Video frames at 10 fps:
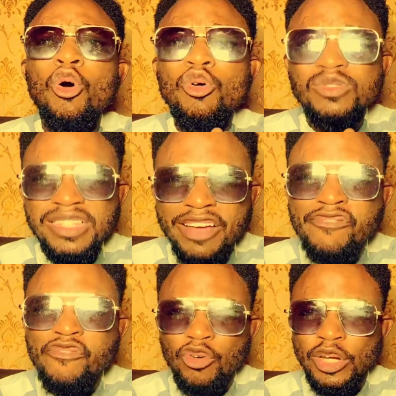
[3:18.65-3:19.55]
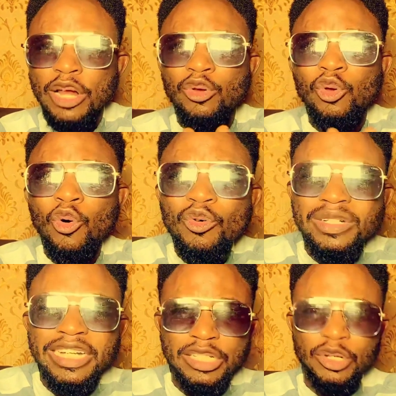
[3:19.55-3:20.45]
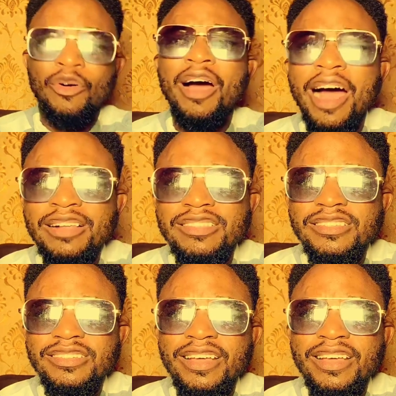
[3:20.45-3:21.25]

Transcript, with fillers: altar for the Lord in your heart,